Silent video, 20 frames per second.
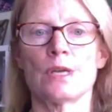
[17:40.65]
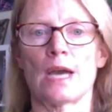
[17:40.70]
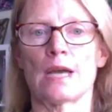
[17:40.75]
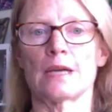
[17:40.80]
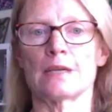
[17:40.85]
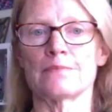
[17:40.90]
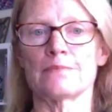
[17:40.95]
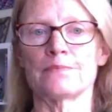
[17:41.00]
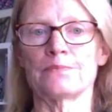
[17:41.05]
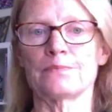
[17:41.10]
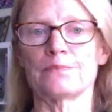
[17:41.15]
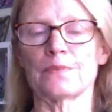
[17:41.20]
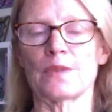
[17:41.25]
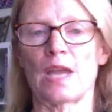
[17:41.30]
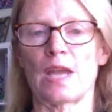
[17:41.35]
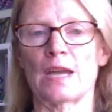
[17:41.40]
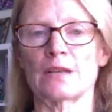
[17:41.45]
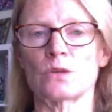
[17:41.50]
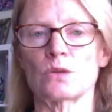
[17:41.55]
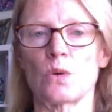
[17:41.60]
And
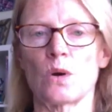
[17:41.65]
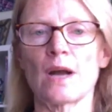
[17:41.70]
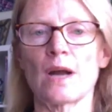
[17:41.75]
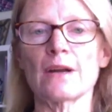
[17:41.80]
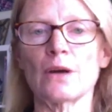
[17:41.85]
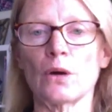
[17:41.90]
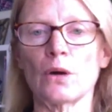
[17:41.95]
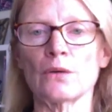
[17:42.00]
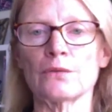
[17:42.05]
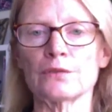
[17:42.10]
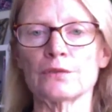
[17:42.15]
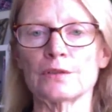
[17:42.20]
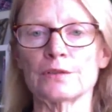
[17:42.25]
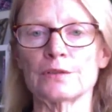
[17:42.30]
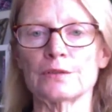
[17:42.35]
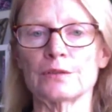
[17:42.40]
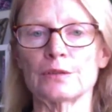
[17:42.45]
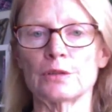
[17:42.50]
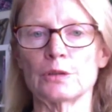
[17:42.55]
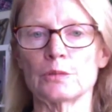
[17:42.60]
quite
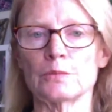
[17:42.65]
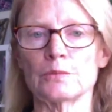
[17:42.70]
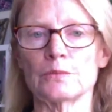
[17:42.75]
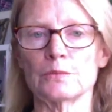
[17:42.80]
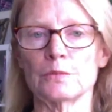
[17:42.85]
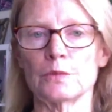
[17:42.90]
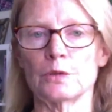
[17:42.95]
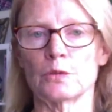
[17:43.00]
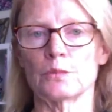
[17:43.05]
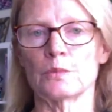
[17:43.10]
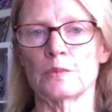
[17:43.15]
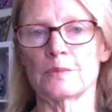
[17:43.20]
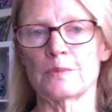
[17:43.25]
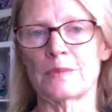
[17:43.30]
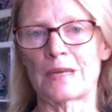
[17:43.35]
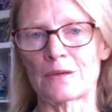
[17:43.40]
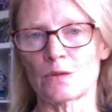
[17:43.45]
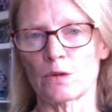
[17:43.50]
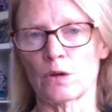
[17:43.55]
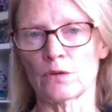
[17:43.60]
often you'll be
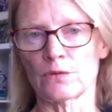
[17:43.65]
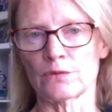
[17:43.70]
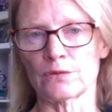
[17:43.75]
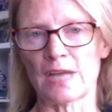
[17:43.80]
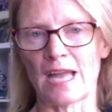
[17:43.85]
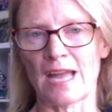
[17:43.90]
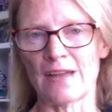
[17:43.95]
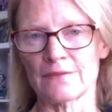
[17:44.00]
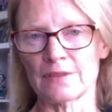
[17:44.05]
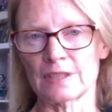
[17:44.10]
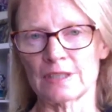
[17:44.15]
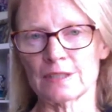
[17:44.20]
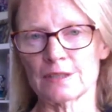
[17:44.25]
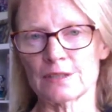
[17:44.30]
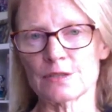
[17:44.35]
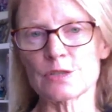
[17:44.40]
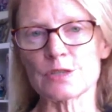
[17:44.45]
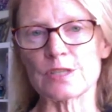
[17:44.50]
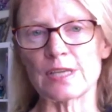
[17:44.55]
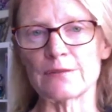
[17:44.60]
better off having
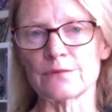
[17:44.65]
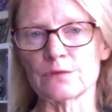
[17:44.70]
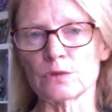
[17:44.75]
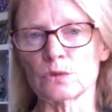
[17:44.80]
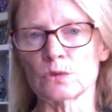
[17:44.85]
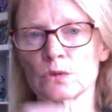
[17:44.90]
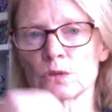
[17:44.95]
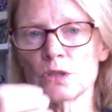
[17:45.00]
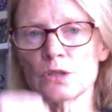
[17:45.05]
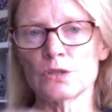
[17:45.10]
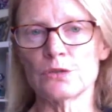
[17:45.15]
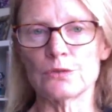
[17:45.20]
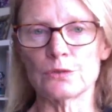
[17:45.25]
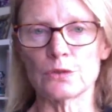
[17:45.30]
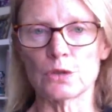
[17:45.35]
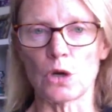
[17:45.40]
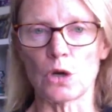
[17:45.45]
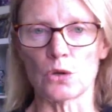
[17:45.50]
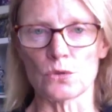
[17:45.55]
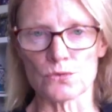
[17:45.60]
several
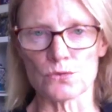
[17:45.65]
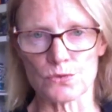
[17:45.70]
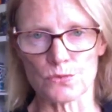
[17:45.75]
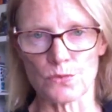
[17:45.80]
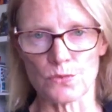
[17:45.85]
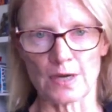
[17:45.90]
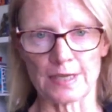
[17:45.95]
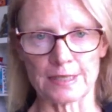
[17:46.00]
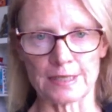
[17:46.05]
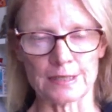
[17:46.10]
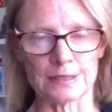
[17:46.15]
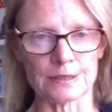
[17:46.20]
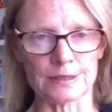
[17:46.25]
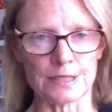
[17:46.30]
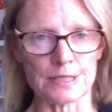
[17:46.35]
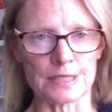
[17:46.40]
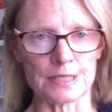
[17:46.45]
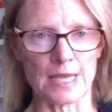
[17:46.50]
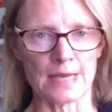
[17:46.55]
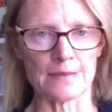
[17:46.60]
goals running at
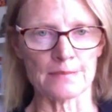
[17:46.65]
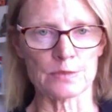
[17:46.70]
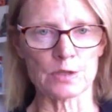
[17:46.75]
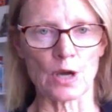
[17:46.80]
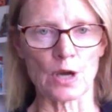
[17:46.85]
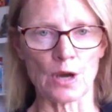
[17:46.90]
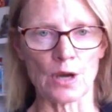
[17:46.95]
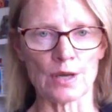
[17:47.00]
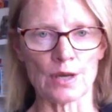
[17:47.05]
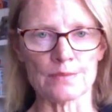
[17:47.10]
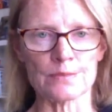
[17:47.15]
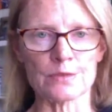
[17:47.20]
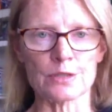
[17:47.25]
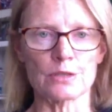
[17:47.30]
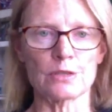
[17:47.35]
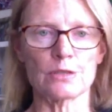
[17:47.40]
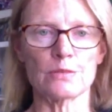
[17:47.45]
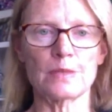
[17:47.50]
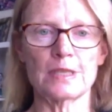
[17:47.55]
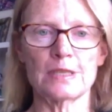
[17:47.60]
the same time.
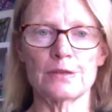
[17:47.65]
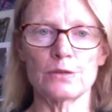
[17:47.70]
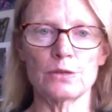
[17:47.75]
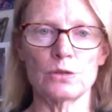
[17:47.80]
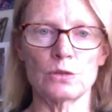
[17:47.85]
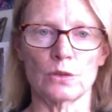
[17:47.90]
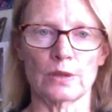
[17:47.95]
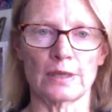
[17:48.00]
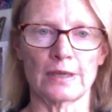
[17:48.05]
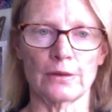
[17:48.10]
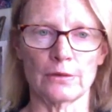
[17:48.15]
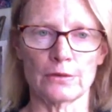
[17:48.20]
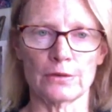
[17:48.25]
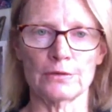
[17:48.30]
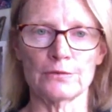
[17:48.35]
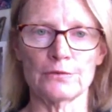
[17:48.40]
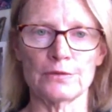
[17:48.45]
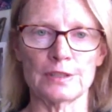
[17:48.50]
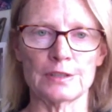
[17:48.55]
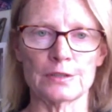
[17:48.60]
So there'll be your health
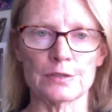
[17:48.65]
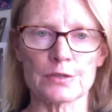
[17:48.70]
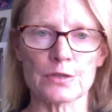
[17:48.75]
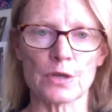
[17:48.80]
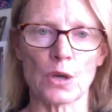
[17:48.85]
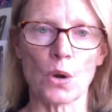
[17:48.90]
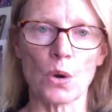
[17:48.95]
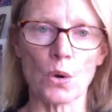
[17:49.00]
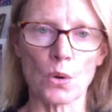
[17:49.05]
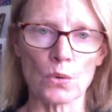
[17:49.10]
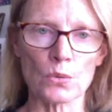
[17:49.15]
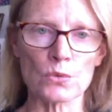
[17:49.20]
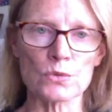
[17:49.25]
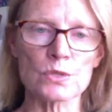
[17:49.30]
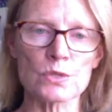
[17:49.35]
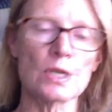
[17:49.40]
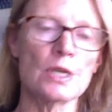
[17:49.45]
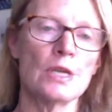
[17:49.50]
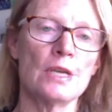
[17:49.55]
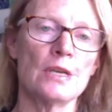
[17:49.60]
and fitness
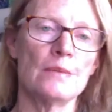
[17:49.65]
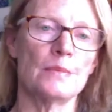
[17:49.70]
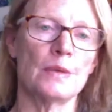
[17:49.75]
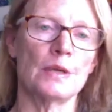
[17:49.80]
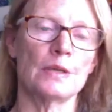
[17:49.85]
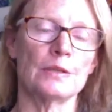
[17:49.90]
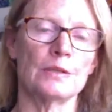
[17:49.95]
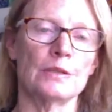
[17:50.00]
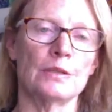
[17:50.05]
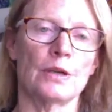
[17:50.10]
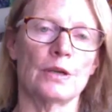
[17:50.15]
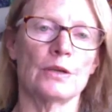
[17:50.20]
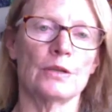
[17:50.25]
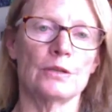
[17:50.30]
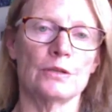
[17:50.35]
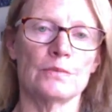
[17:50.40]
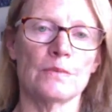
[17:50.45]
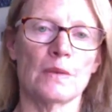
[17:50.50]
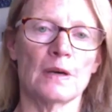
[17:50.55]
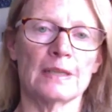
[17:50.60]
goals, but
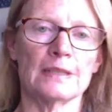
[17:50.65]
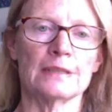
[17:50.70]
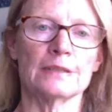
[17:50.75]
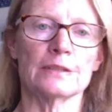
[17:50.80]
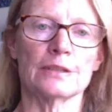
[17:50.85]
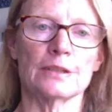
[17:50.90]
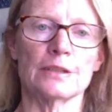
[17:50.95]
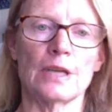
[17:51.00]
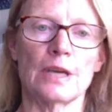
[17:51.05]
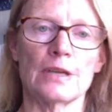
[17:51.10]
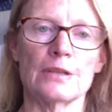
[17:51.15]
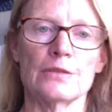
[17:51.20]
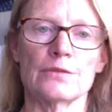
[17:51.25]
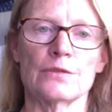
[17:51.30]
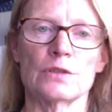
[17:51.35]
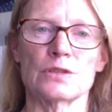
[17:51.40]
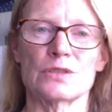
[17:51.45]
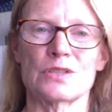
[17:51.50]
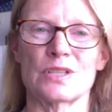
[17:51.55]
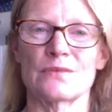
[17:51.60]
you've
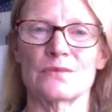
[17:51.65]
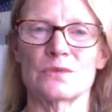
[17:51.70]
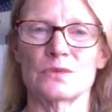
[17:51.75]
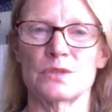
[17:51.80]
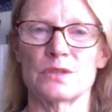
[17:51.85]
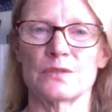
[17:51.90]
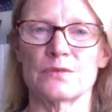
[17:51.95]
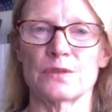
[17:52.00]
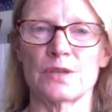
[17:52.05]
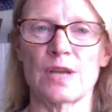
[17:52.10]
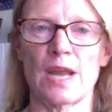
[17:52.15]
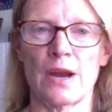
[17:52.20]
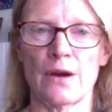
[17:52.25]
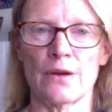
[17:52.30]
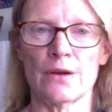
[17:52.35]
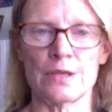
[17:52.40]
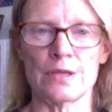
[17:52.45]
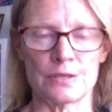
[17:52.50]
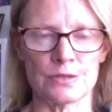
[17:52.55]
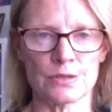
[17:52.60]
got several different
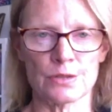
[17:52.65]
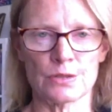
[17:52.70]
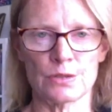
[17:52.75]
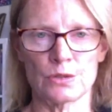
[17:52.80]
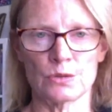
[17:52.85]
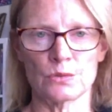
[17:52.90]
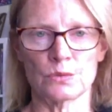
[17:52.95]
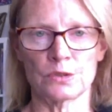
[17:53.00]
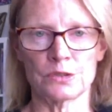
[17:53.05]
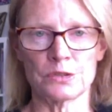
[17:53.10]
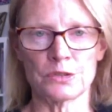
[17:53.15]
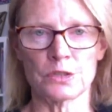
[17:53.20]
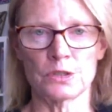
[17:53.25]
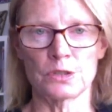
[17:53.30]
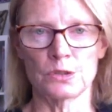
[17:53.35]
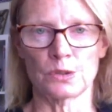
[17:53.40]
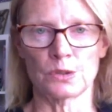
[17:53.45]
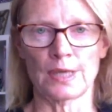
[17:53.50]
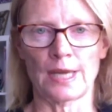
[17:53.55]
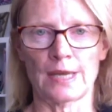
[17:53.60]
areas that you'll want to
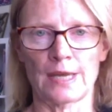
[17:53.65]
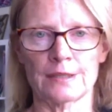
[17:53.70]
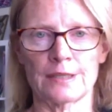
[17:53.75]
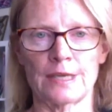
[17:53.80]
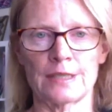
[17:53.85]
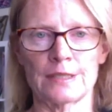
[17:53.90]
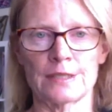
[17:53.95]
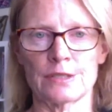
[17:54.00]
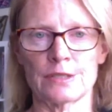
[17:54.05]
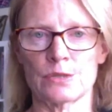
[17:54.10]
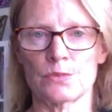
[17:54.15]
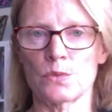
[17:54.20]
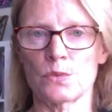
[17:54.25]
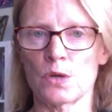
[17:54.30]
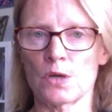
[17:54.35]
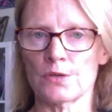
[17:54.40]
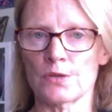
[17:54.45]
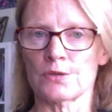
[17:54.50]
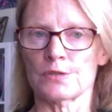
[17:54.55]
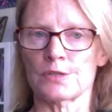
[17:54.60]
look at, and it's
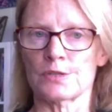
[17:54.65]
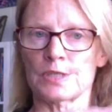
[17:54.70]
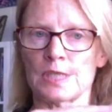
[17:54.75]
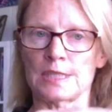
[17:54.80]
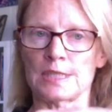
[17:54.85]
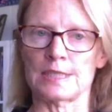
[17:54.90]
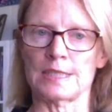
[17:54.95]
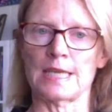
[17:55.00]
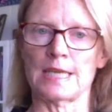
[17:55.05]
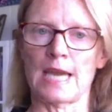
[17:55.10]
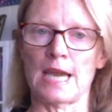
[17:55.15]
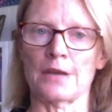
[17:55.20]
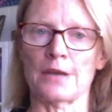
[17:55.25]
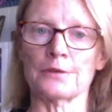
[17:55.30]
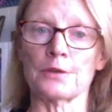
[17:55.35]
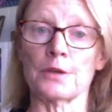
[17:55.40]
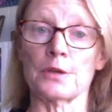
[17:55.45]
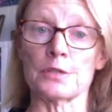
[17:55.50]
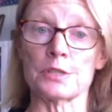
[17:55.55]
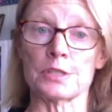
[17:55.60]
worth setting
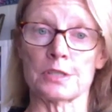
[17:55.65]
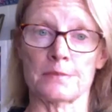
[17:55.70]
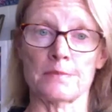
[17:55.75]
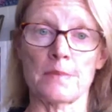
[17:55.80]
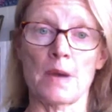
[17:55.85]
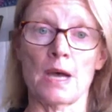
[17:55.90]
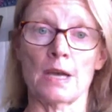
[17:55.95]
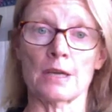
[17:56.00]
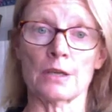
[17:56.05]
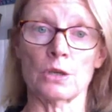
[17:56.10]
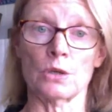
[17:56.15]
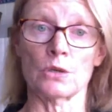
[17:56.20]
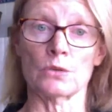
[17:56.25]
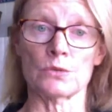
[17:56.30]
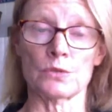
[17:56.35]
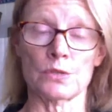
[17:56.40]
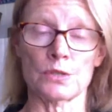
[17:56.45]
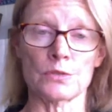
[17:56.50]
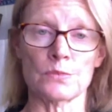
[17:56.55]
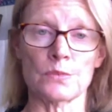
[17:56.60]
out those SMART
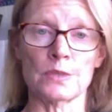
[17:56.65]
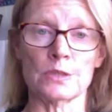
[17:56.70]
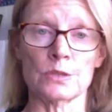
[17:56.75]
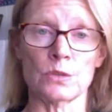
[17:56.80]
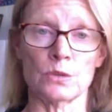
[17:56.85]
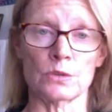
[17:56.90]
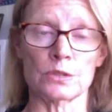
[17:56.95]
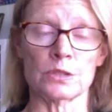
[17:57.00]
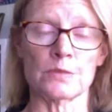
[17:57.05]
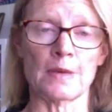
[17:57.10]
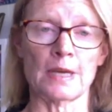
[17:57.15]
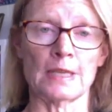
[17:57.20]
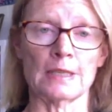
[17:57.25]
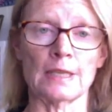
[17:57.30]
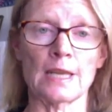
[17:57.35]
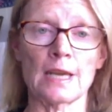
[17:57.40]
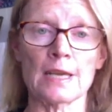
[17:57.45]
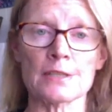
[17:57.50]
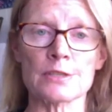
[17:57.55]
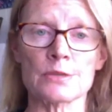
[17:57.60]
goals, as we talked
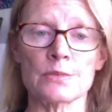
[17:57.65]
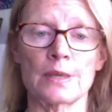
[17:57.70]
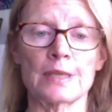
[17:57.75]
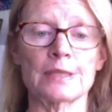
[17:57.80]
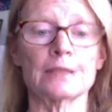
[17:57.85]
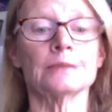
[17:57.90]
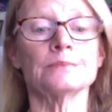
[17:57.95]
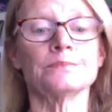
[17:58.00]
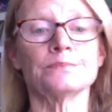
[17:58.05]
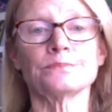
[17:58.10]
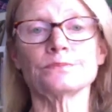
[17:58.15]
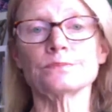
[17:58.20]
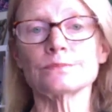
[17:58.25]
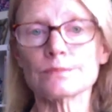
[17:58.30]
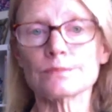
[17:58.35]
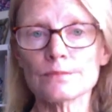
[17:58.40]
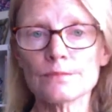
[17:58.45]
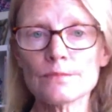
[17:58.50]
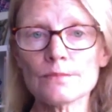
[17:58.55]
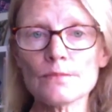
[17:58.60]
about last week,
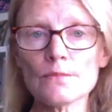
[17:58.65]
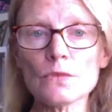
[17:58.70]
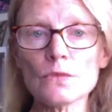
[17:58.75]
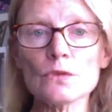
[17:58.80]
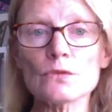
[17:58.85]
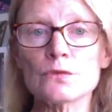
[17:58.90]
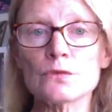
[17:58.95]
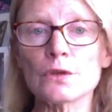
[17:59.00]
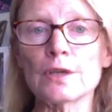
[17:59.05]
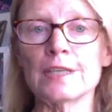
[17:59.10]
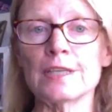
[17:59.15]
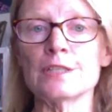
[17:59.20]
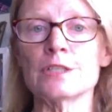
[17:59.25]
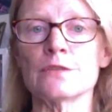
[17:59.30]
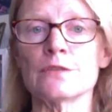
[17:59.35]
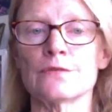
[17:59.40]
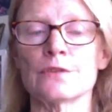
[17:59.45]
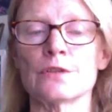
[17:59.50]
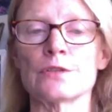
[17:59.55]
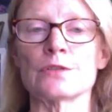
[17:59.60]
for
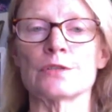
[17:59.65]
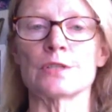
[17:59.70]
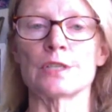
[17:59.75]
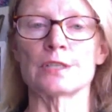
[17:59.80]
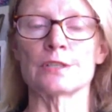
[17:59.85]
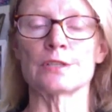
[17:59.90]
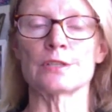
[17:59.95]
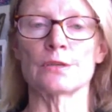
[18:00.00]
each of those things.